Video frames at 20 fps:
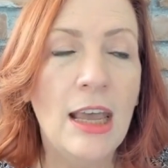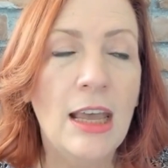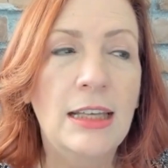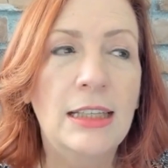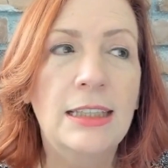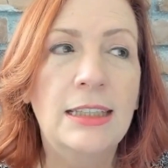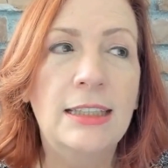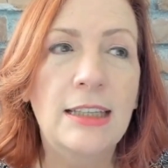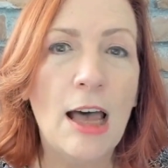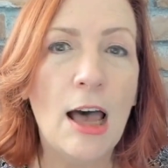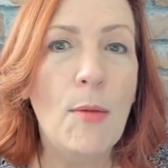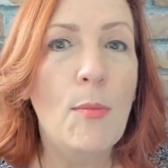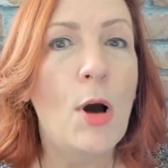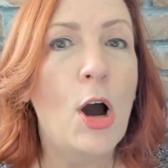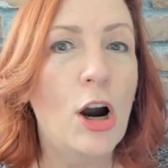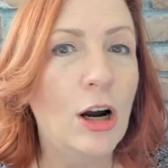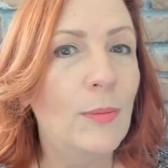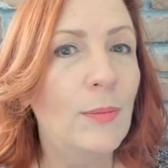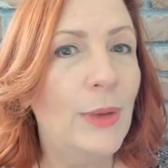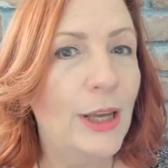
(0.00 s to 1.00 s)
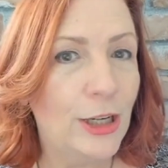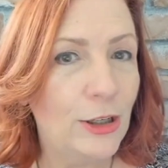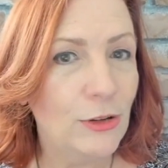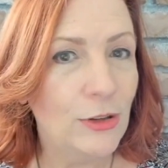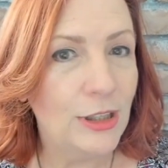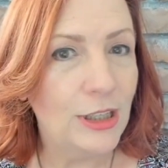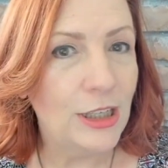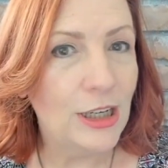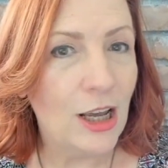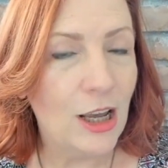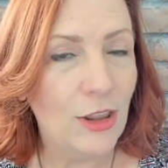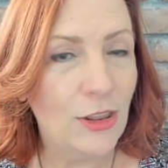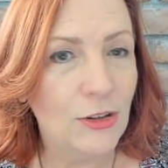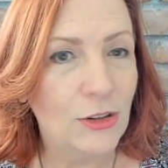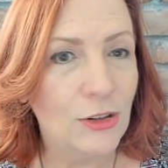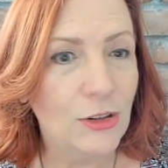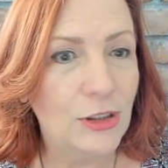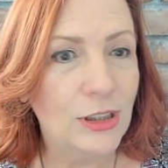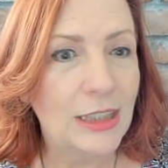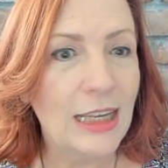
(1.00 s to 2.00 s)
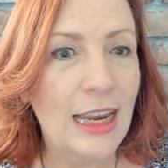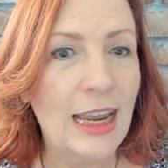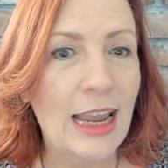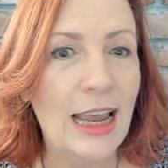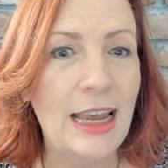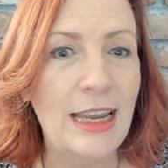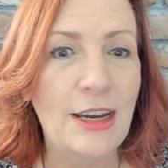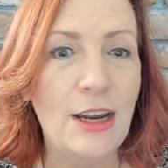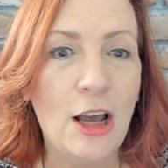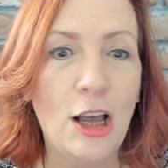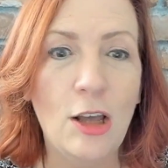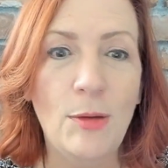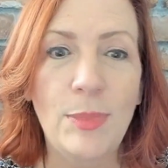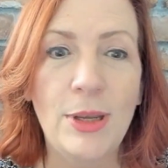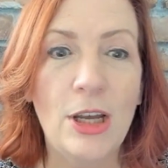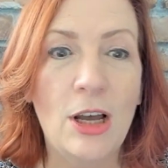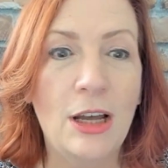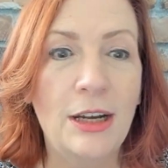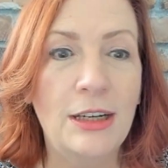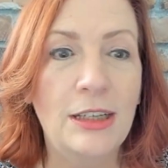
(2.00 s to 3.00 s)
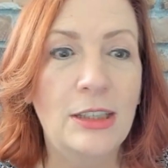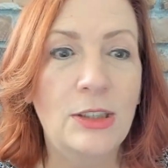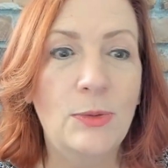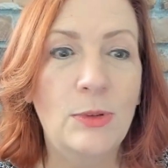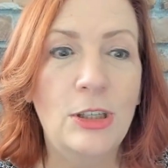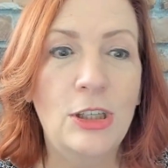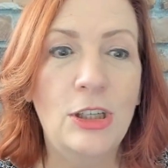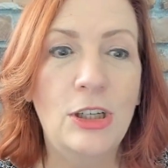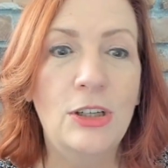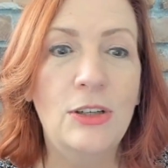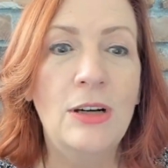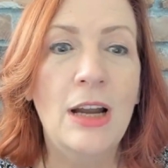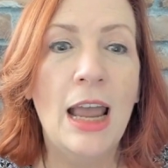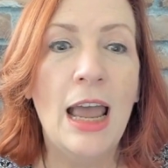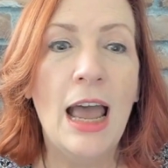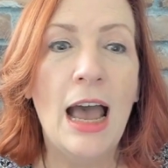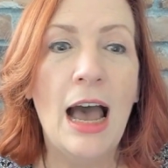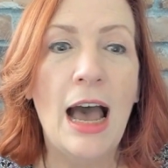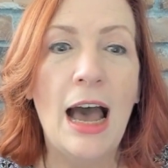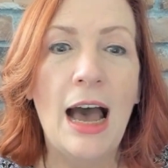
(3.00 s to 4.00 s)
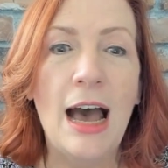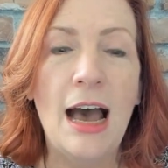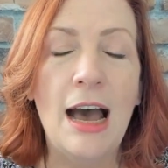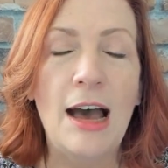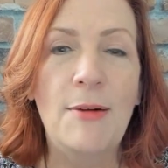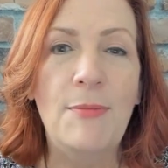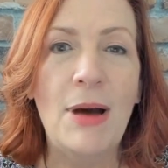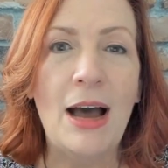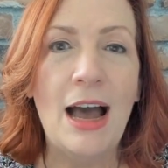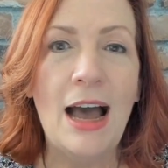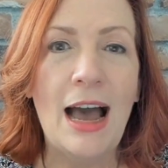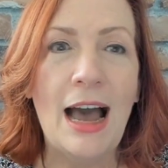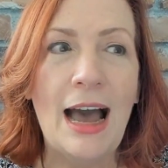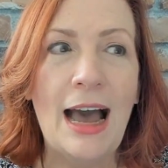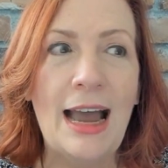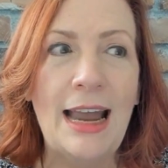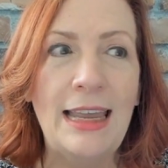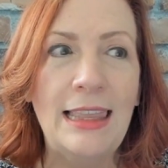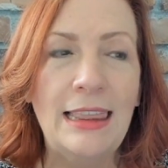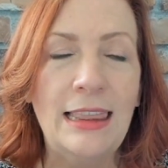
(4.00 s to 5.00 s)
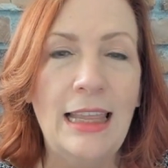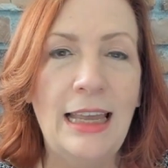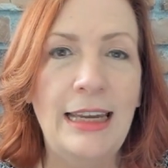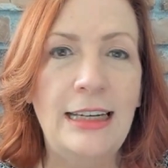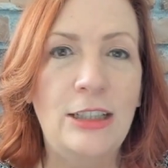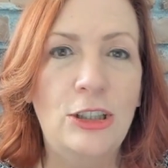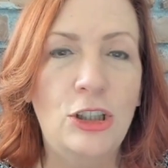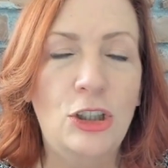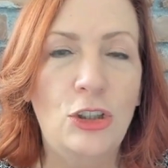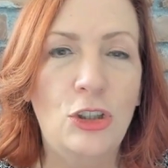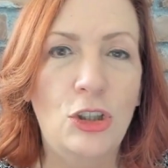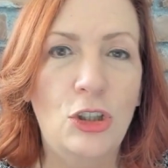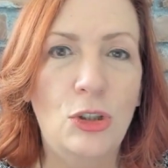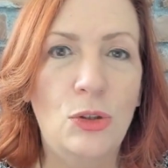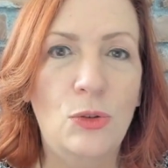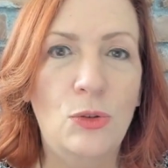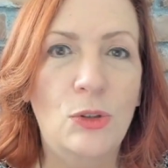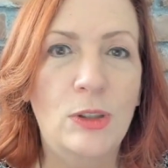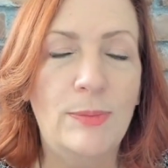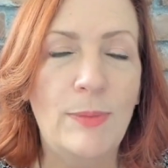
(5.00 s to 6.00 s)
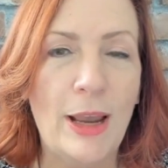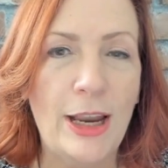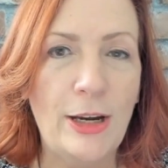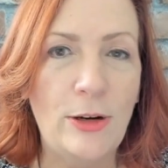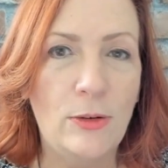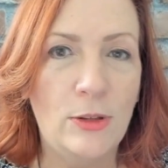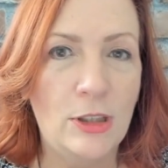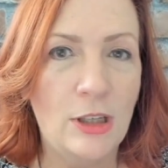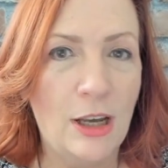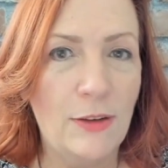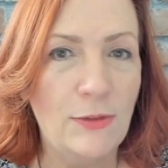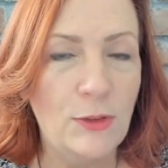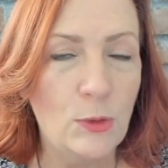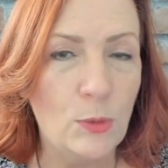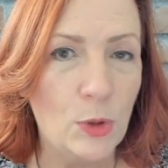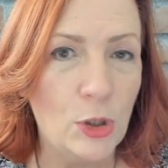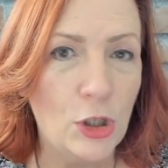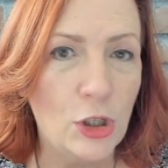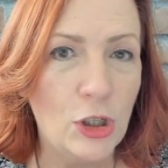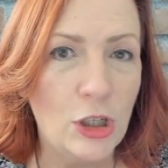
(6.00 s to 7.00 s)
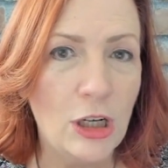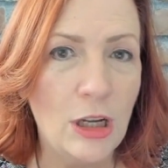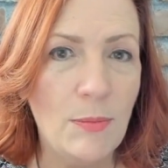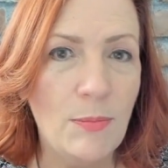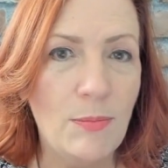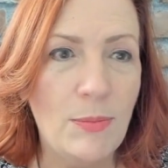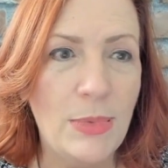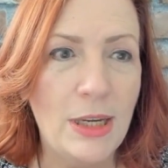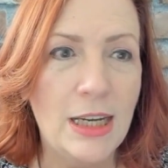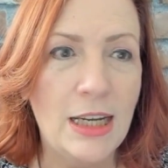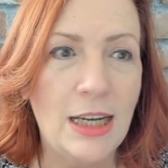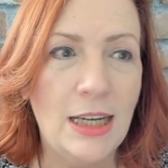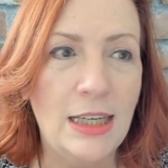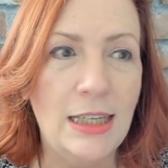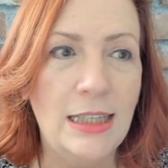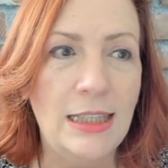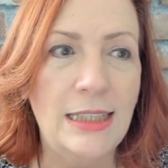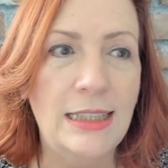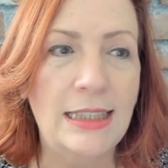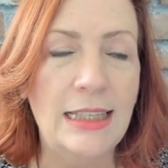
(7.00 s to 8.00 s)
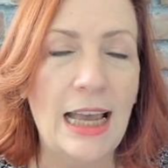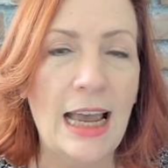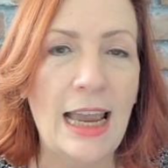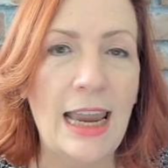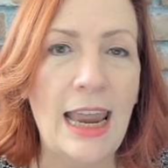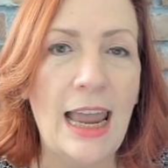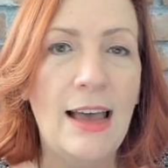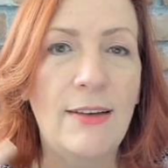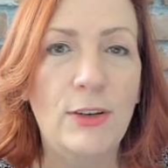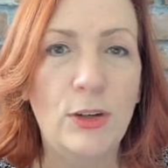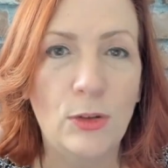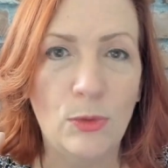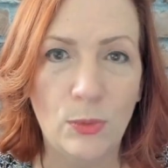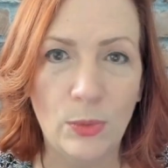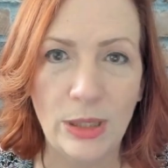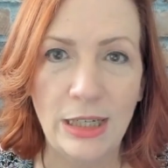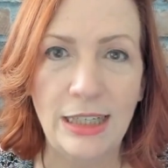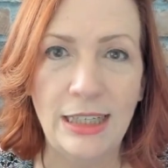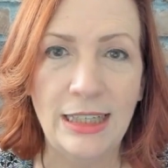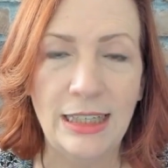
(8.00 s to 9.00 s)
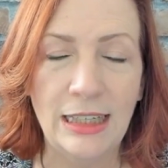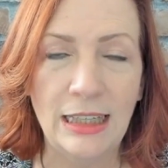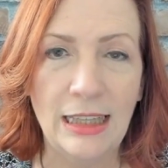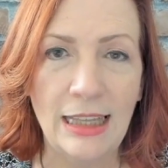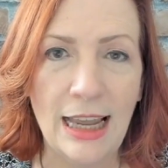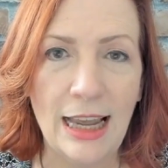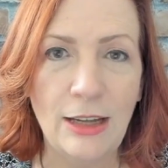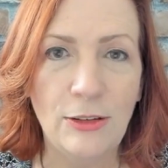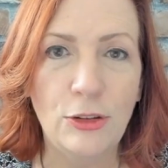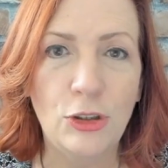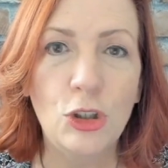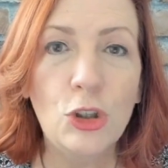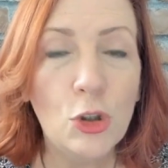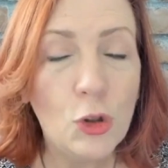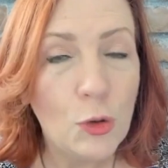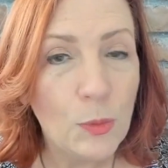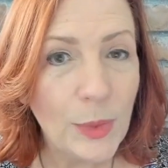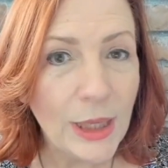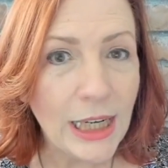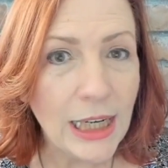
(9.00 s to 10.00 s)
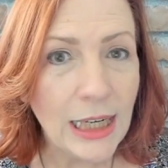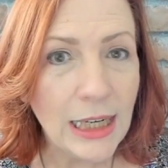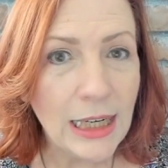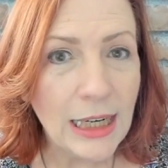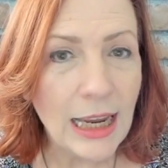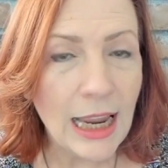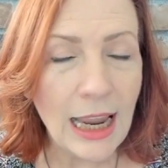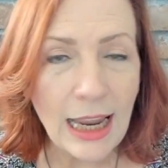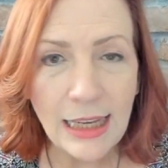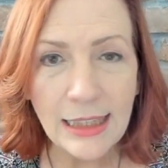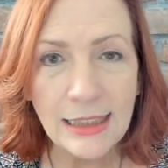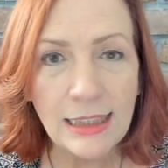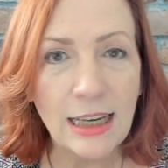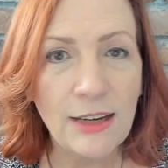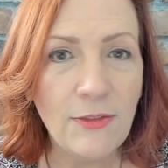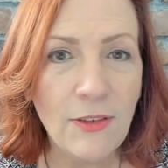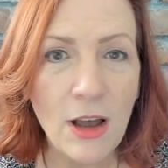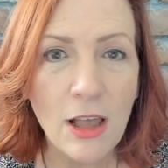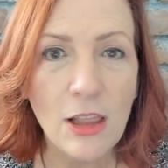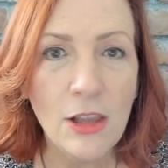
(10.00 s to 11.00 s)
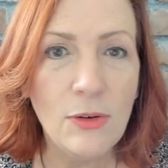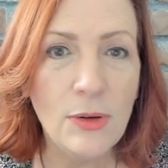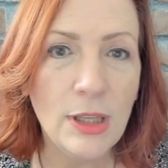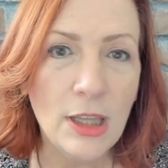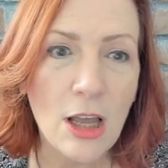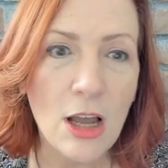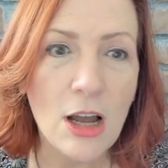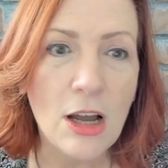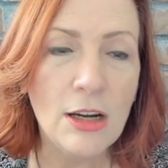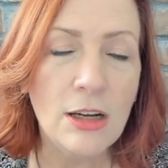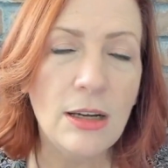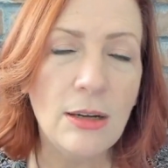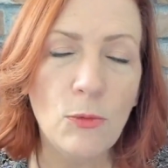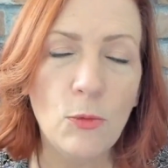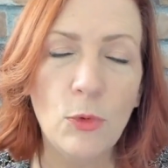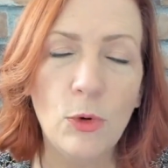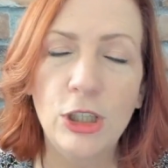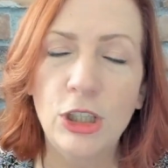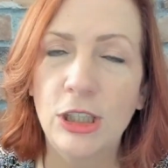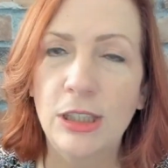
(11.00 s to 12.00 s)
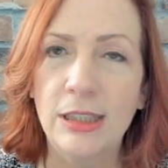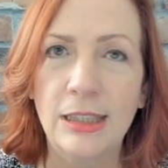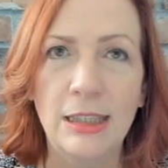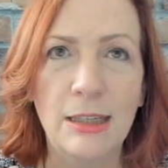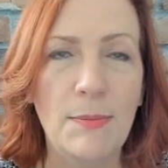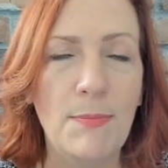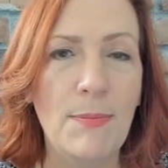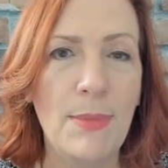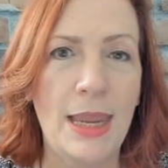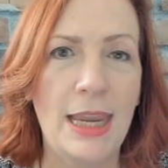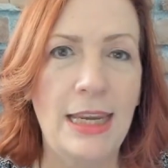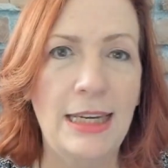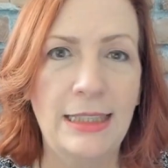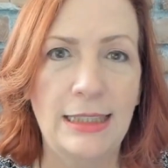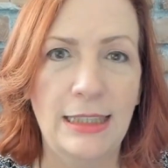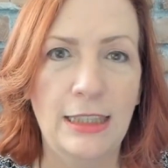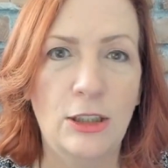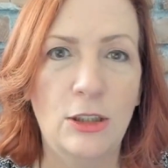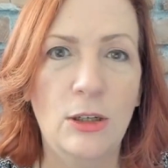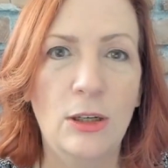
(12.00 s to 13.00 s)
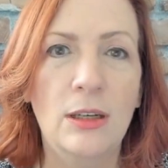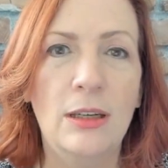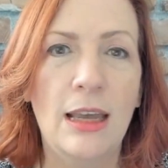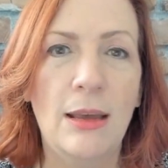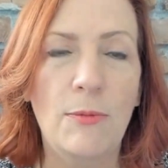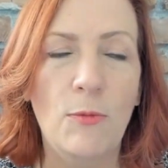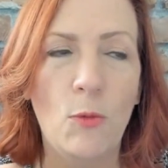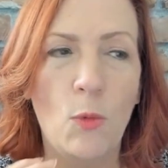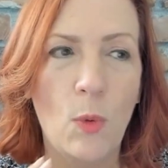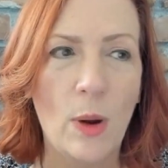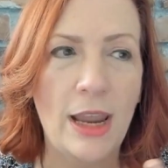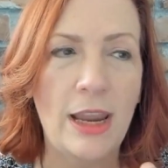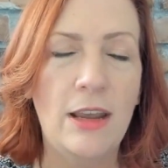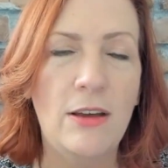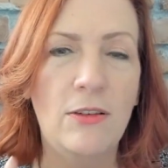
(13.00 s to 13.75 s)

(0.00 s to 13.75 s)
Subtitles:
Some are better than others. And I'll be honest with you, I like to use Microsoft Word because I have it read it aloud to me as I follow along, which is an amazing way